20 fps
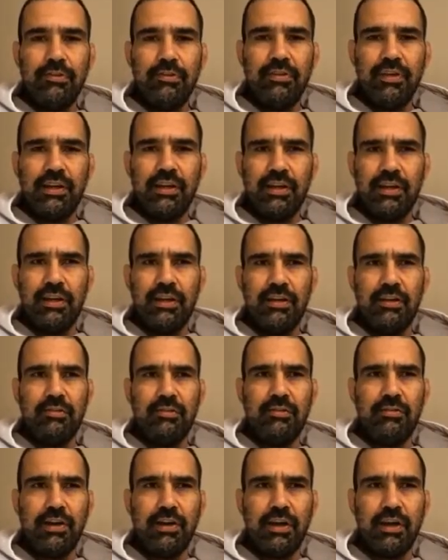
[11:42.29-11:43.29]
Dylan
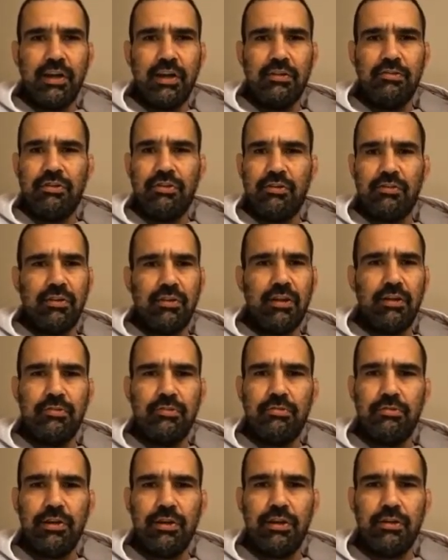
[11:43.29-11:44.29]
is just
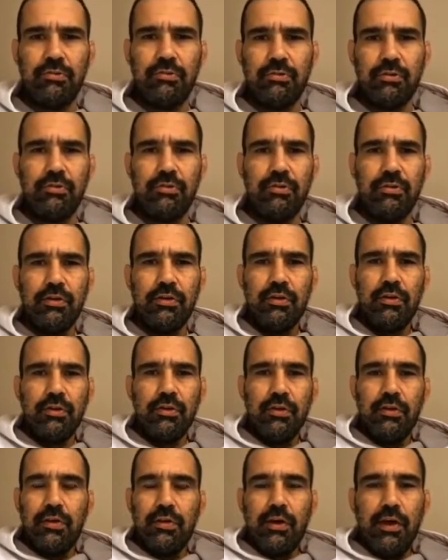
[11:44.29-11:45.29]
turned 3 years old.
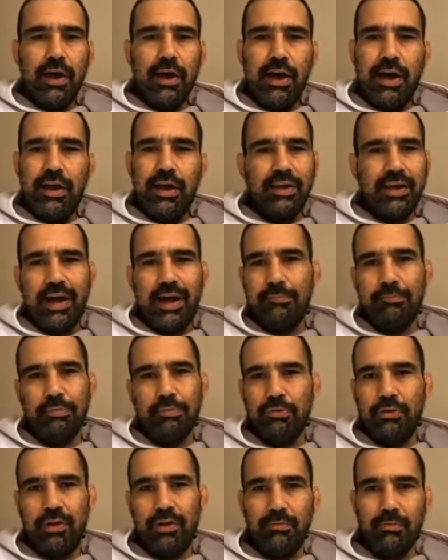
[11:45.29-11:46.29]
I can't
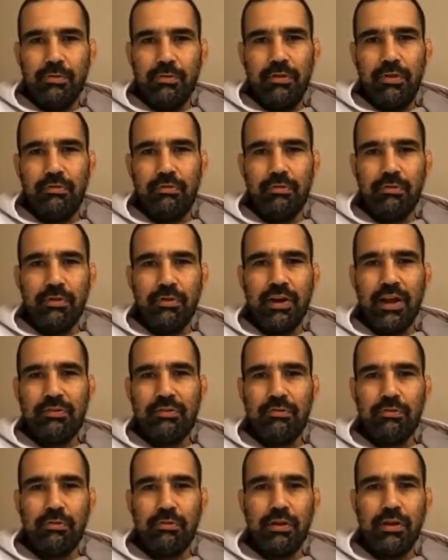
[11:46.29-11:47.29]
put him on the Zoom
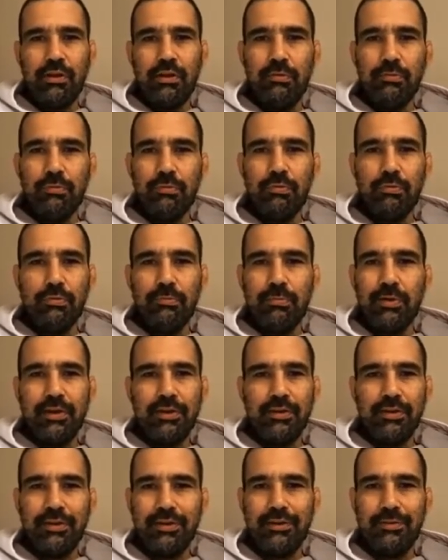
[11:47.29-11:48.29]
classes or he ruined
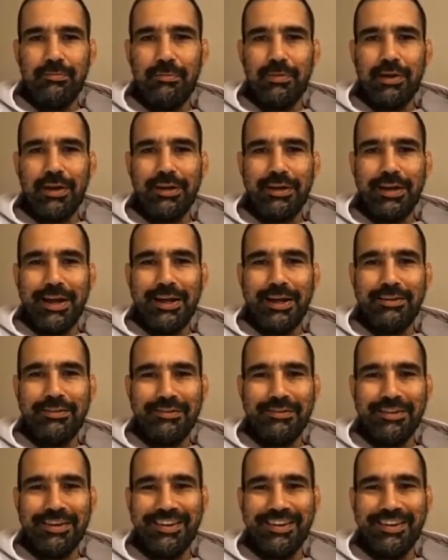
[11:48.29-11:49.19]
my class.